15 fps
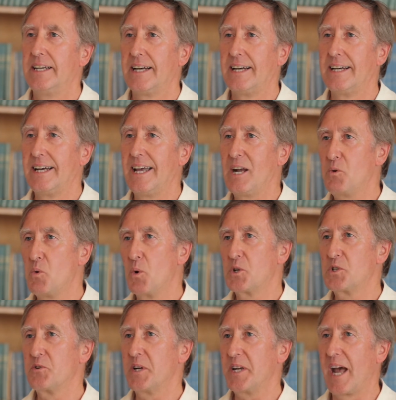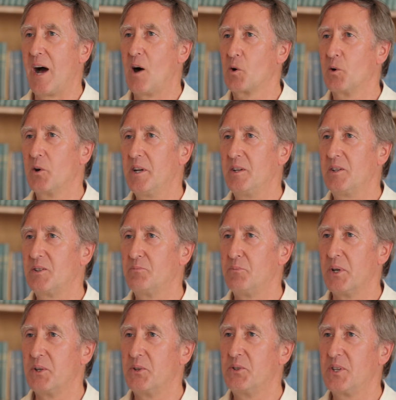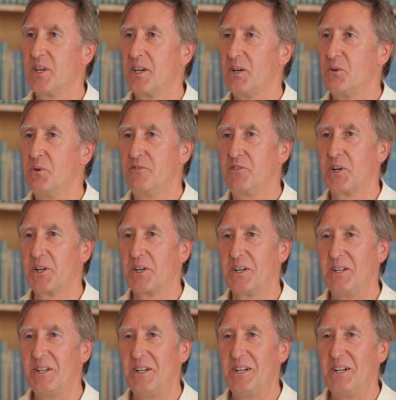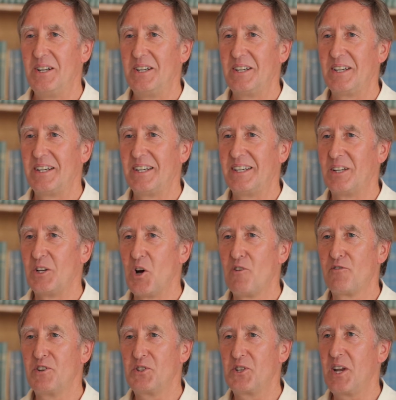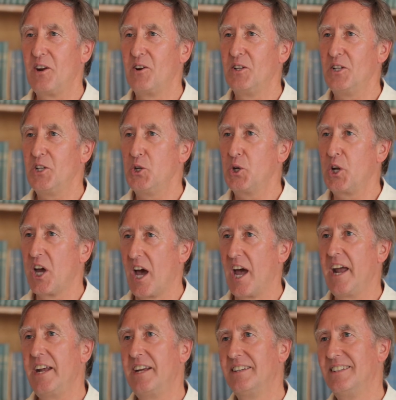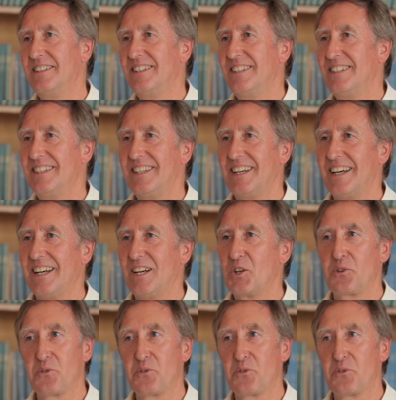Our headquarters are in Calgary, but we've got an office here in the UK.